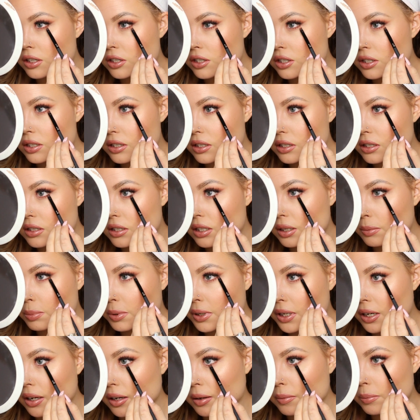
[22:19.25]
just
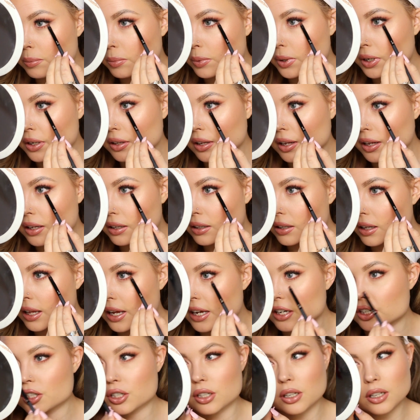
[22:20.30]
deepen up where that
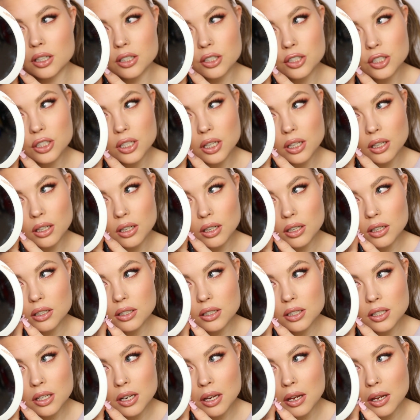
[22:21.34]
lash line shade is.